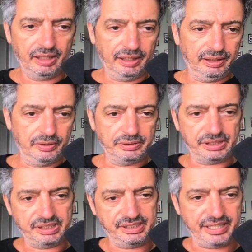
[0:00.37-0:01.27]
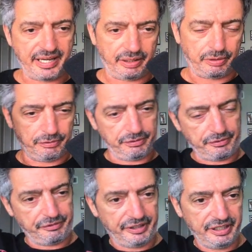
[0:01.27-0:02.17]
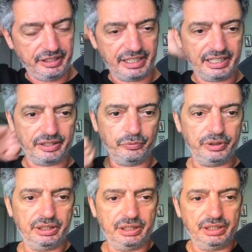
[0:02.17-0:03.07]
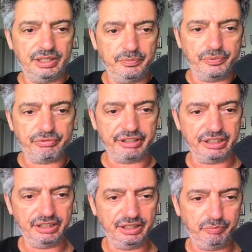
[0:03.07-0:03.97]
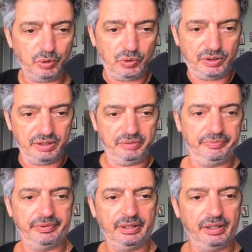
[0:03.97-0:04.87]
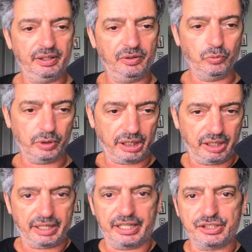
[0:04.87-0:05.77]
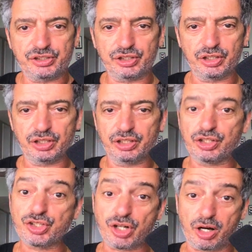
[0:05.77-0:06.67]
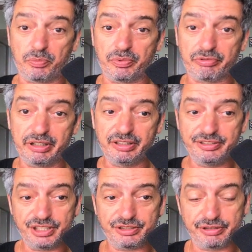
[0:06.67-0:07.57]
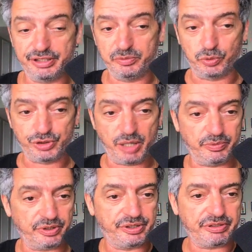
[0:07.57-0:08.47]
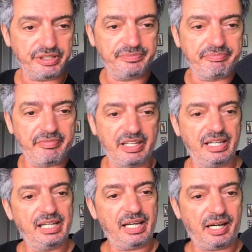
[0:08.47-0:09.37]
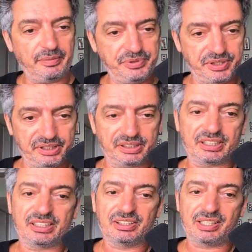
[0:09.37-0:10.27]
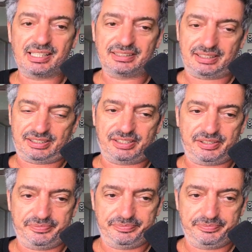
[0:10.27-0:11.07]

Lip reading: Hello, this is Yakov Fein, and we keep reading the book. What a nice job. Just read the book. Chapter 3, Abstract Classes.